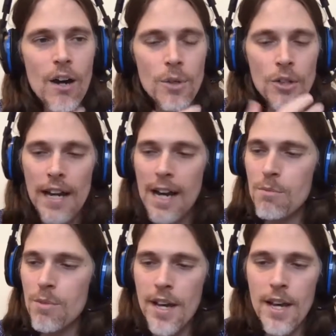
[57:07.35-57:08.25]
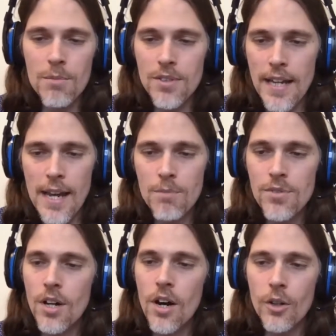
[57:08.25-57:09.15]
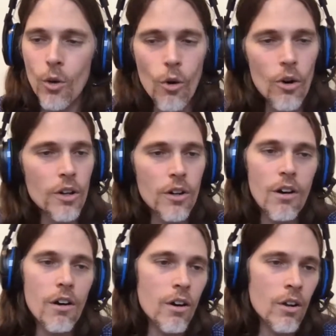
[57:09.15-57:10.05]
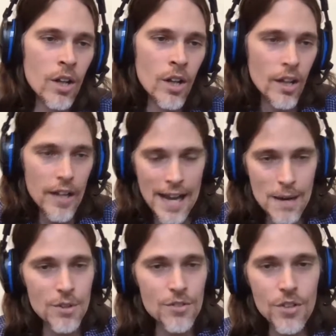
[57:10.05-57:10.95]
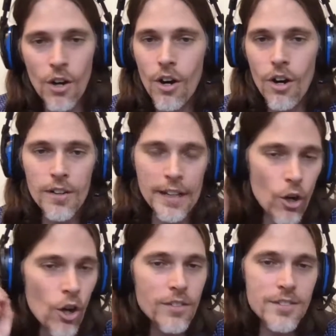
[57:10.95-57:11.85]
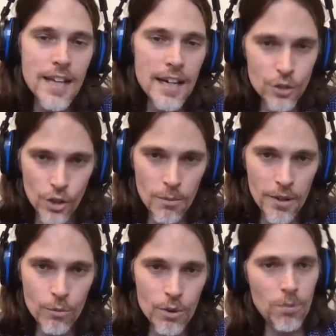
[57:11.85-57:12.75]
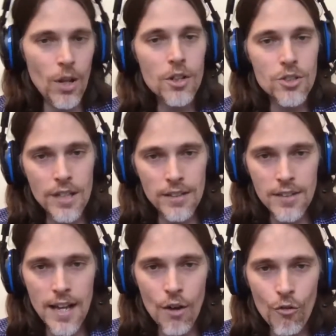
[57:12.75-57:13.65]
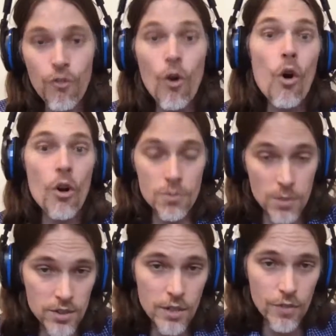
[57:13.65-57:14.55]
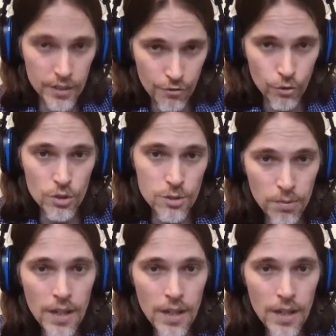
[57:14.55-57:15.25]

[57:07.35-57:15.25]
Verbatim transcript: I mean, you got I B M, Samsung, Oracle, Amazon, like all these guys are coming in with blockchains now for specifically for supply